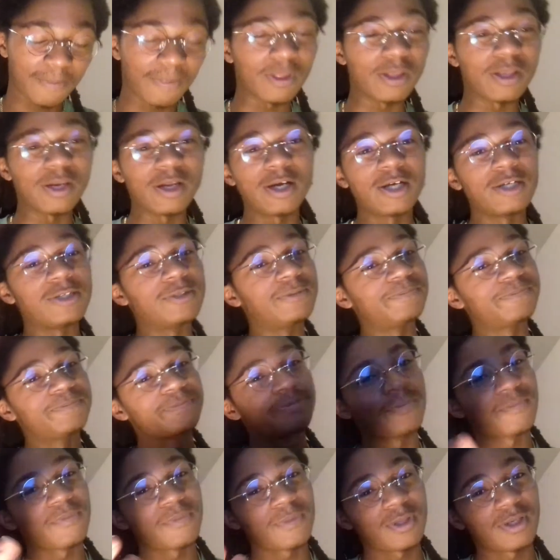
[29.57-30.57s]
You know,
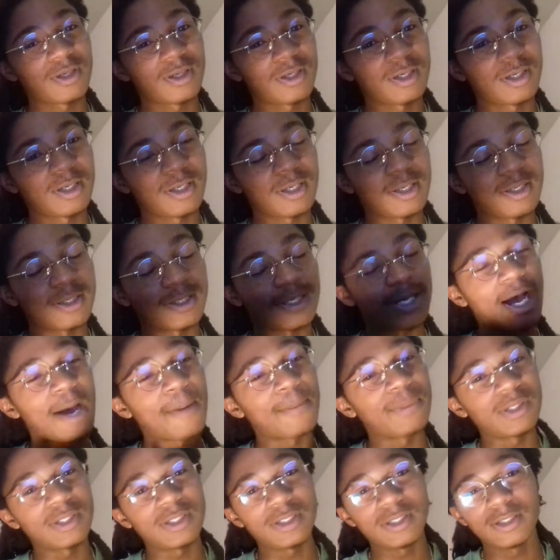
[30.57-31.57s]

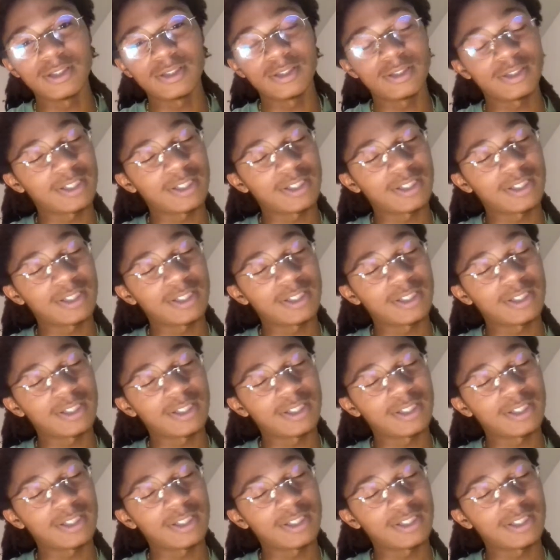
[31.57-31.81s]
I'm a